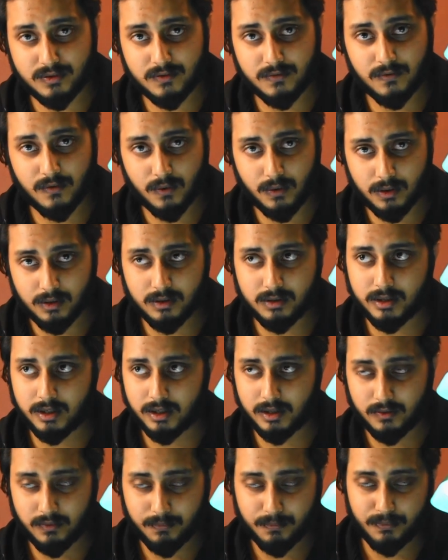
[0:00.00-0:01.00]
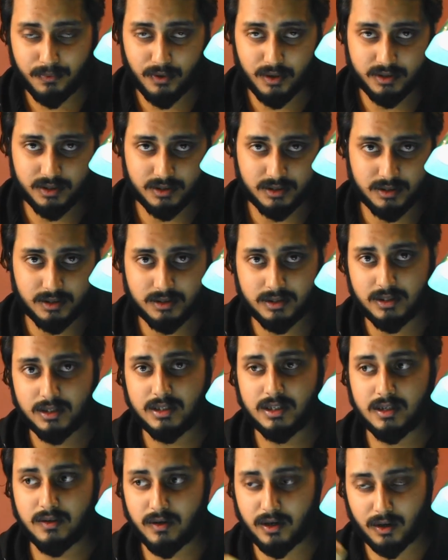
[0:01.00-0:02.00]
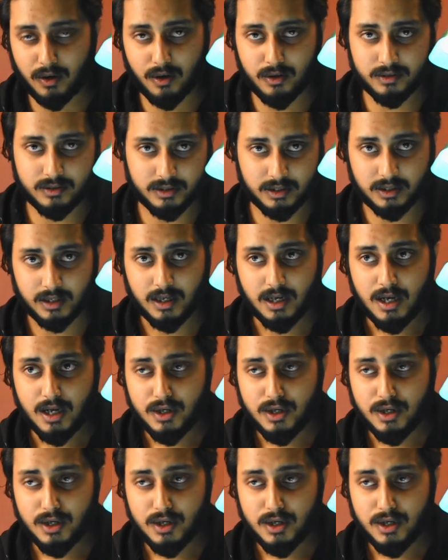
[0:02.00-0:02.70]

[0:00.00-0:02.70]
the vocals and processes it and records it.